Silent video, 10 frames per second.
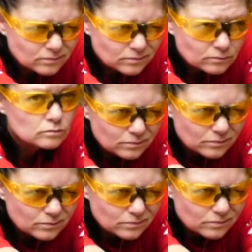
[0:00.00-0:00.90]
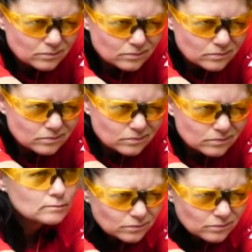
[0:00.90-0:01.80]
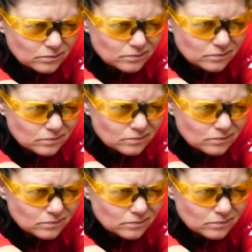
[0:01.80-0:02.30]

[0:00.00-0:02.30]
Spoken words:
Nothing is said.